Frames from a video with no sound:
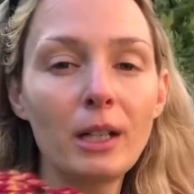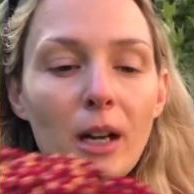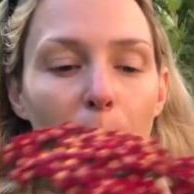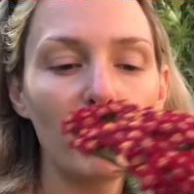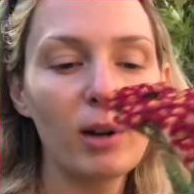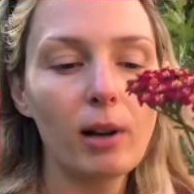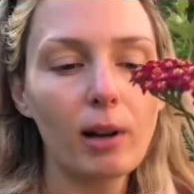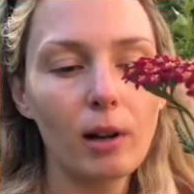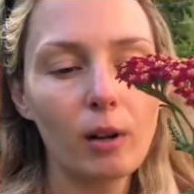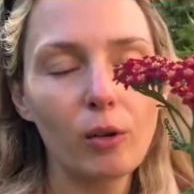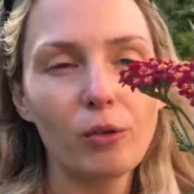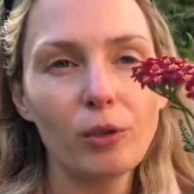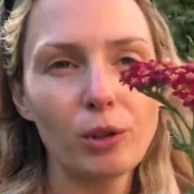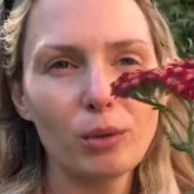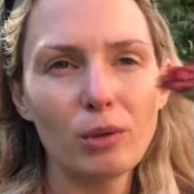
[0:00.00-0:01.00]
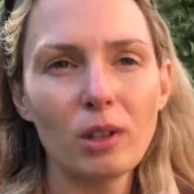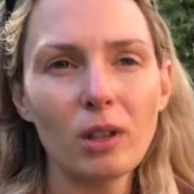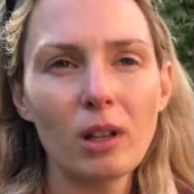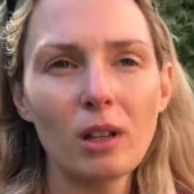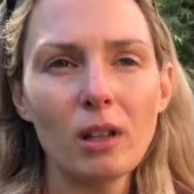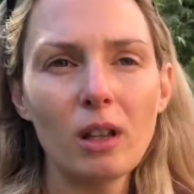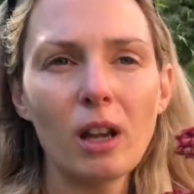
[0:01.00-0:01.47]
but I love using
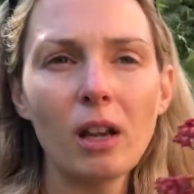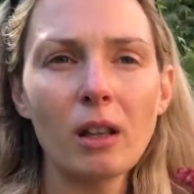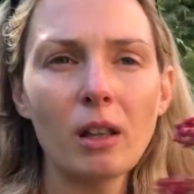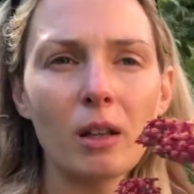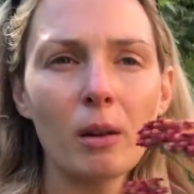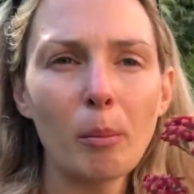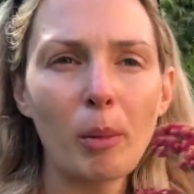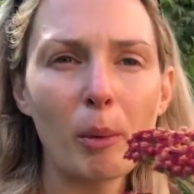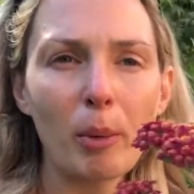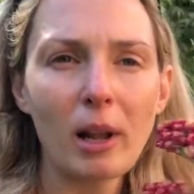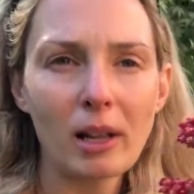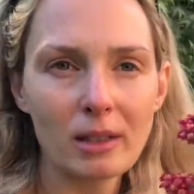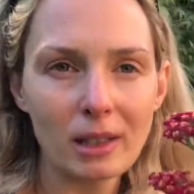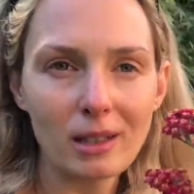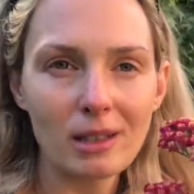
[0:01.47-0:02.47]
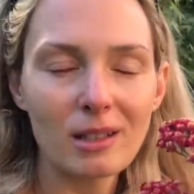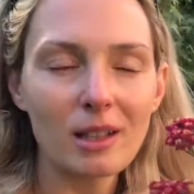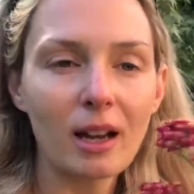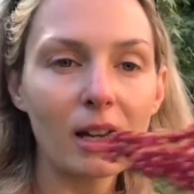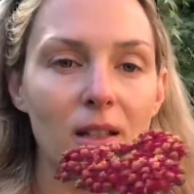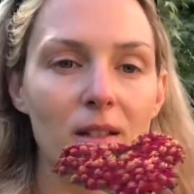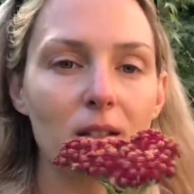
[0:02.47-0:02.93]
it in my planting
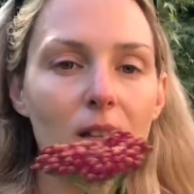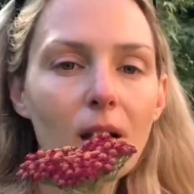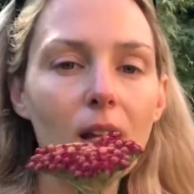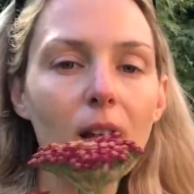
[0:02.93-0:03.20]
designs.